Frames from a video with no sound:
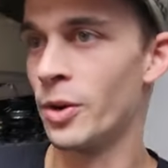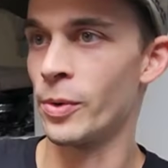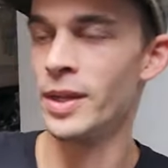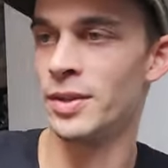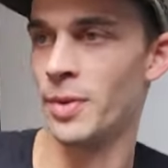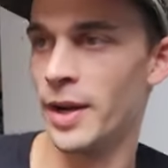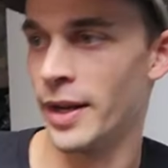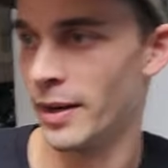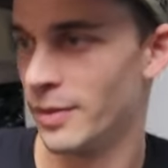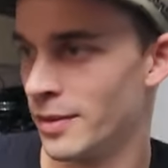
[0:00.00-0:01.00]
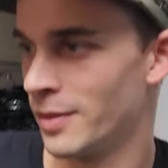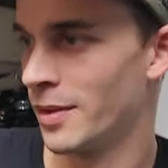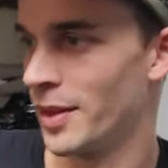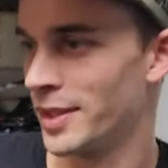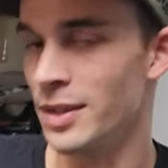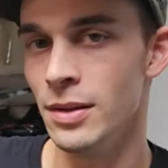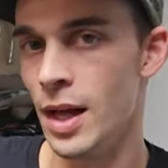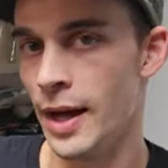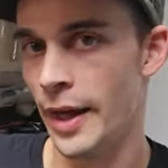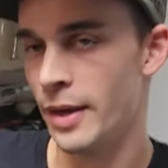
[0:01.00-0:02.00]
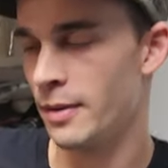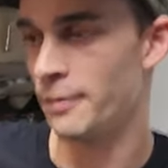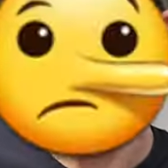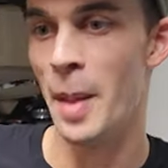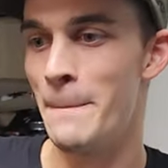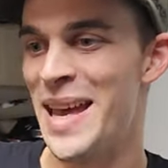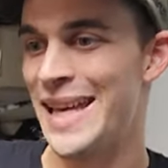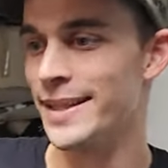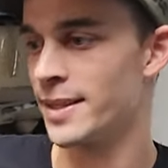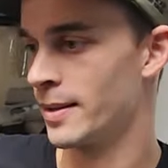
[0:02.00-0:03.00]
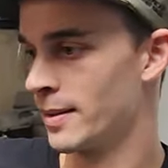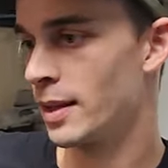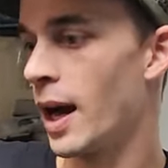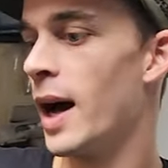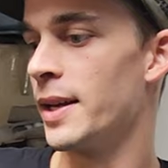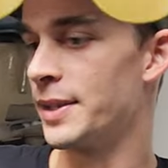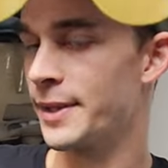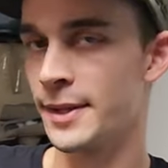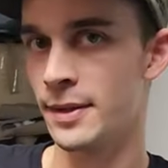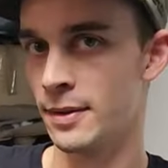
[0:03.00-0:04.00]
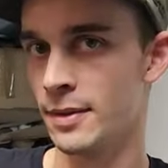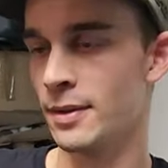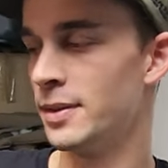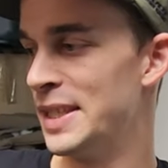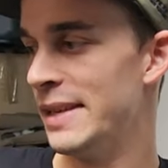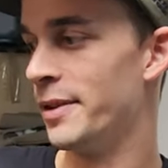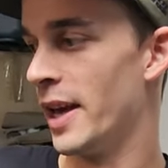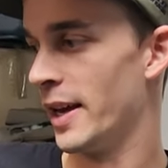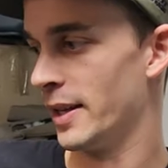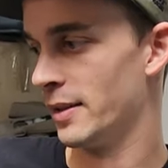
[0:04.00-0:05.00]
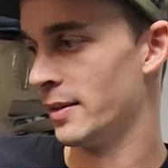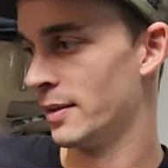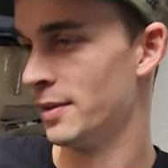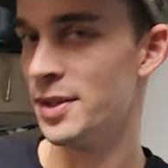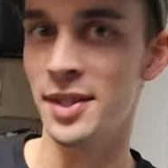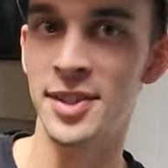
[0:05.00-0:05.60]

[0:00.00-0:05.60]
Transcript: degrees right now. That's a lie from the pit. Guys, deviate to